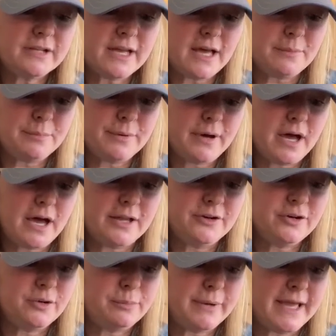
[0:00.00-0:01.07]
up on
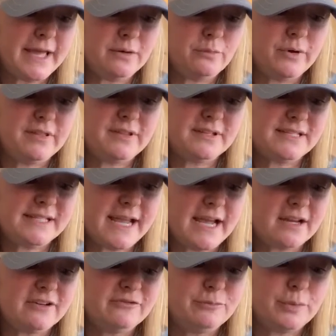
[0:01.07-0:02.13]
her bed with a stack of